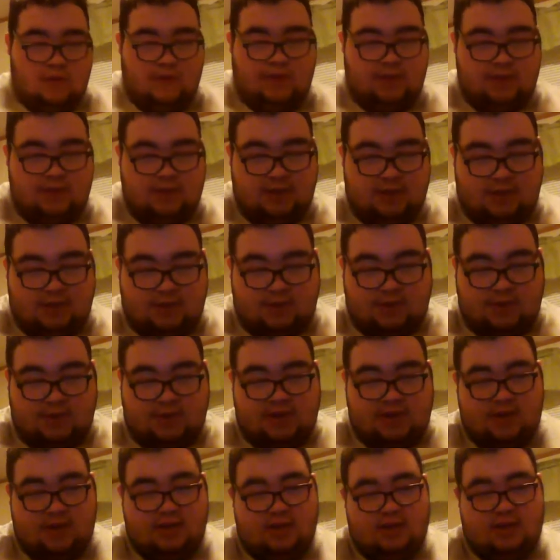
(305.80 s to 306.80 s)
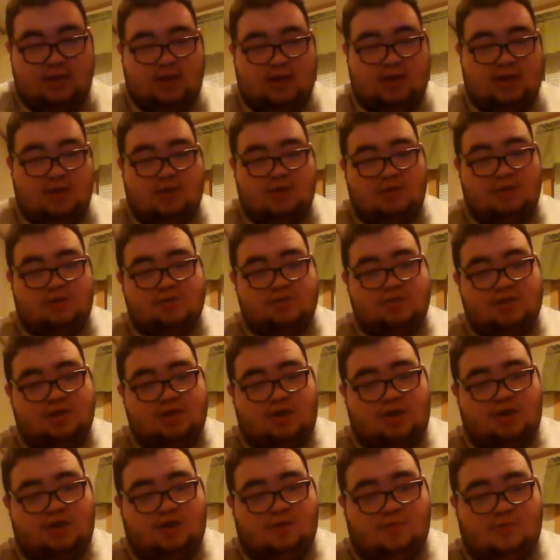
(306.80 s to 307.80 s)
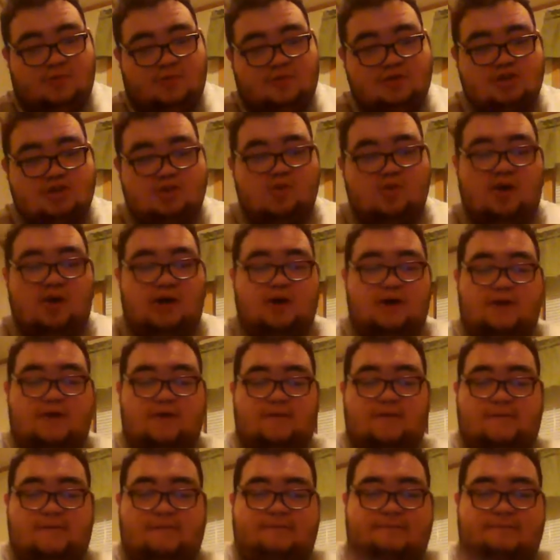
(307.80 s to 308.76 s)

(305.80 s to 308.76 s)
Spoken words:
Then you got 3 Eodos, the Underworld Squire,